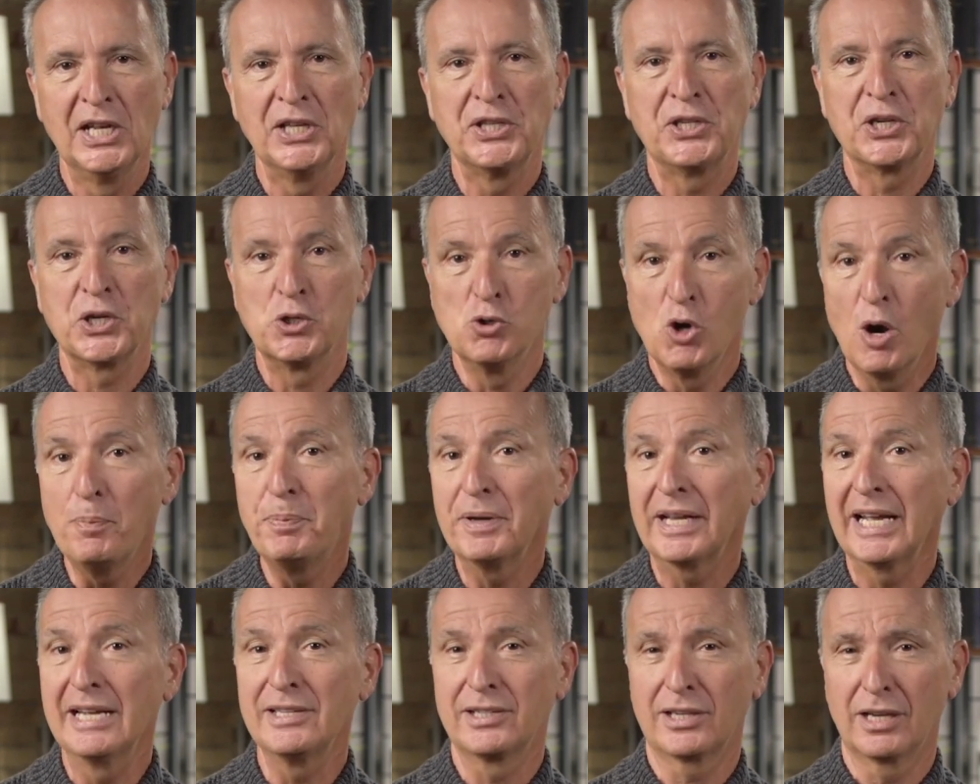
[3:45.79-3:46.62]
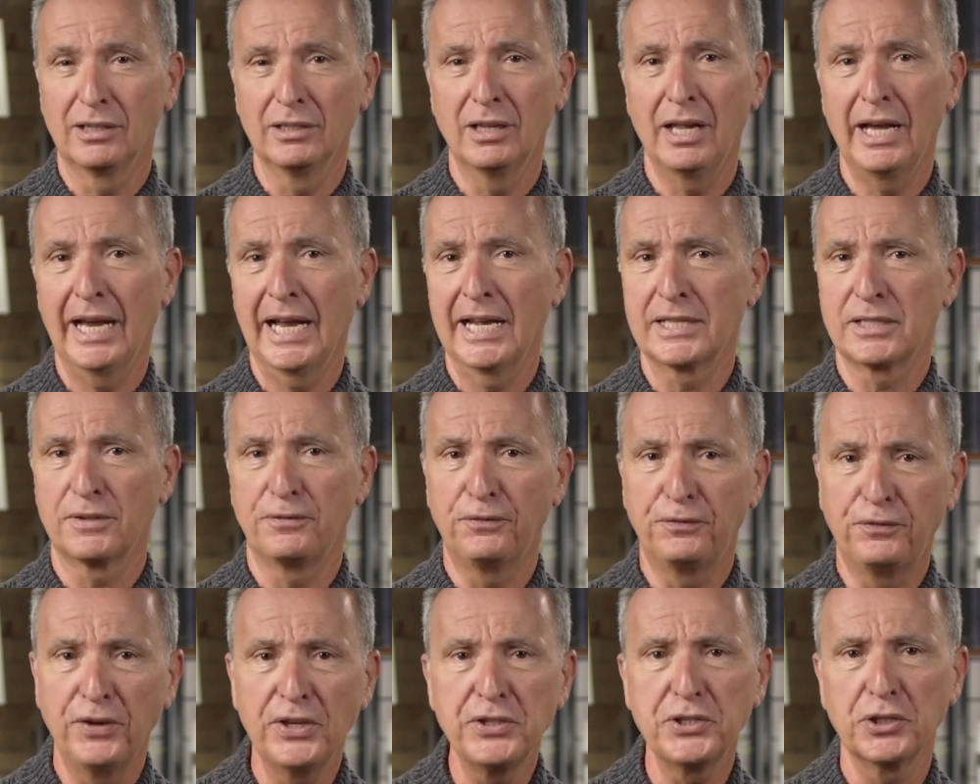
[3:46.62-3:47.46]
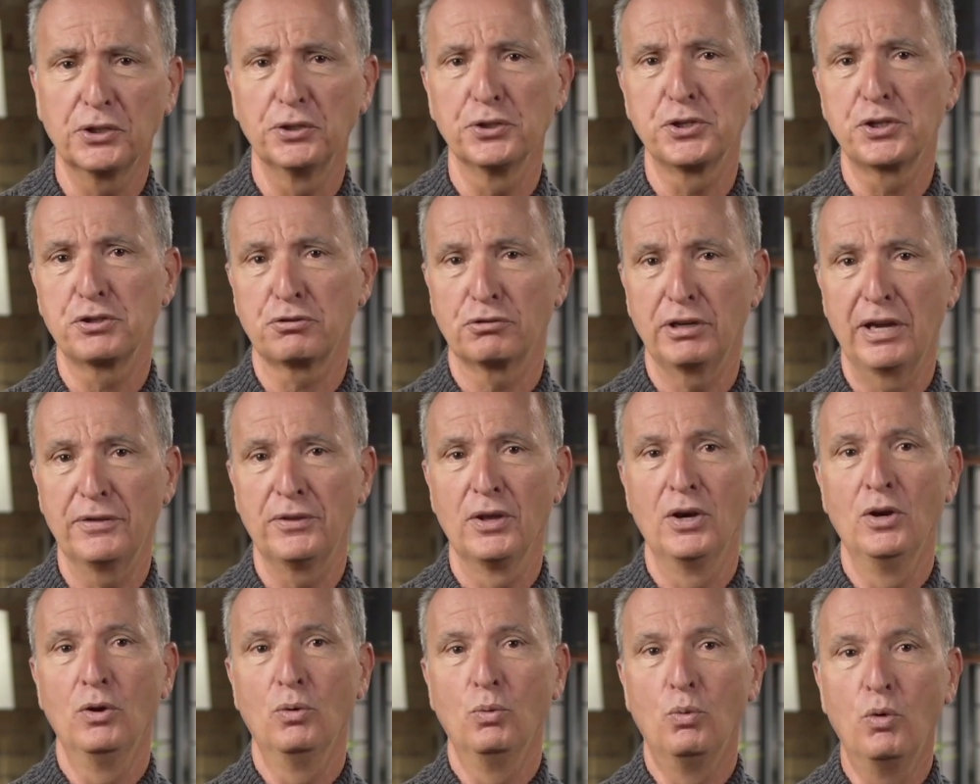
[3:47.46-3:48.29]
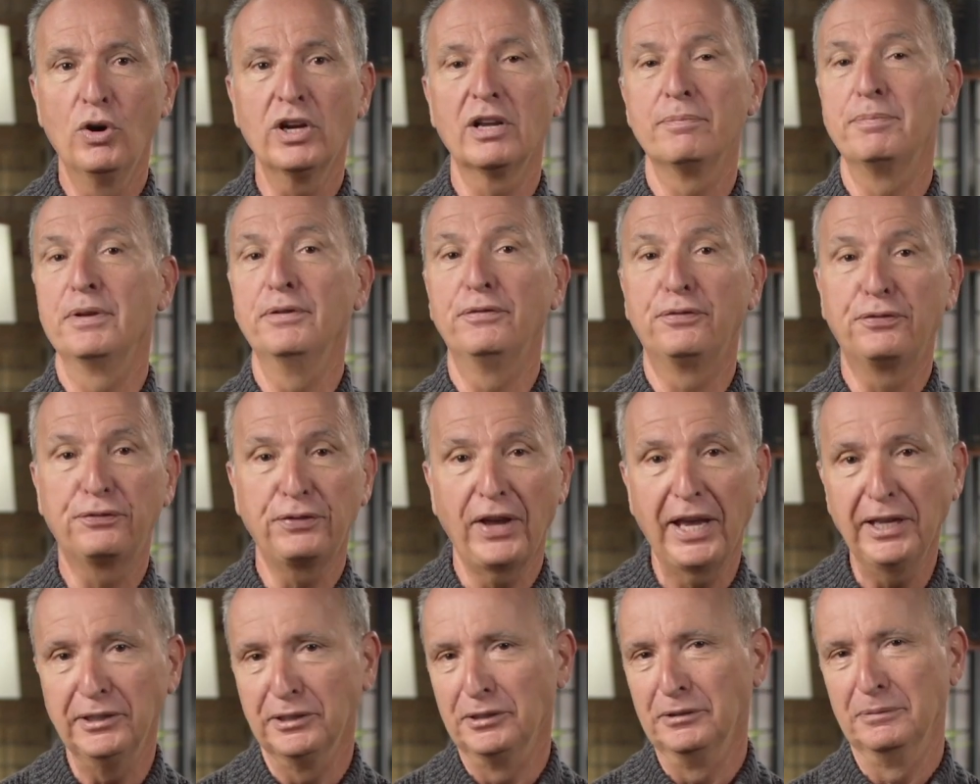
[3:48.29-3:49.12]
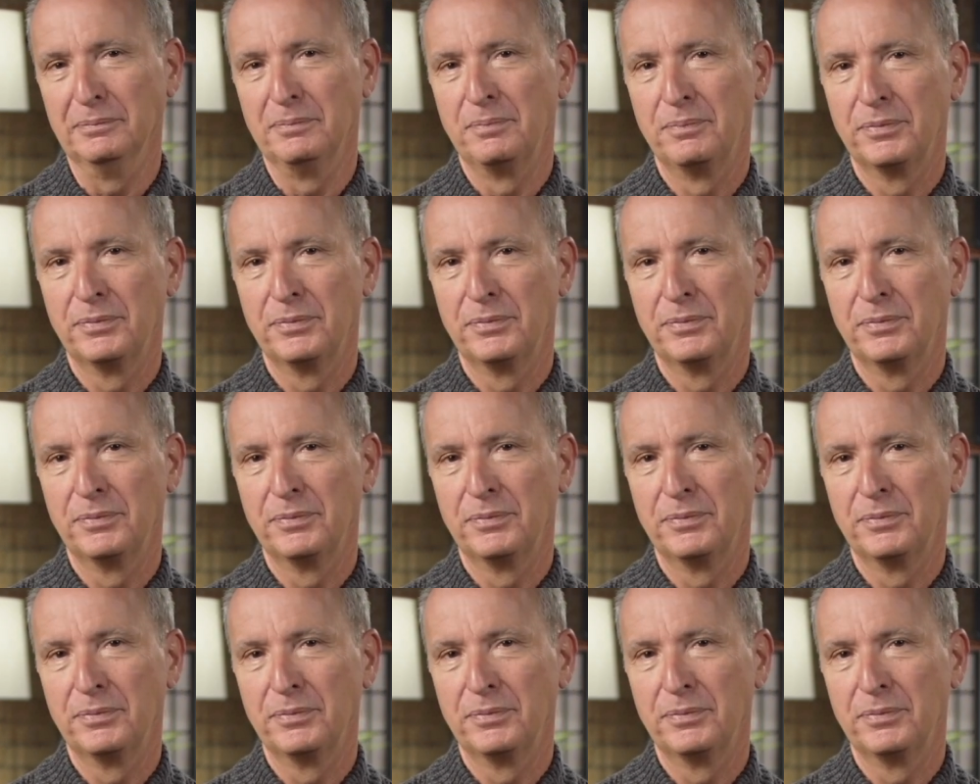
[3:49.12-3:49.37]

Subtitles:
To go up against Goliath's physical strength would have been fatal.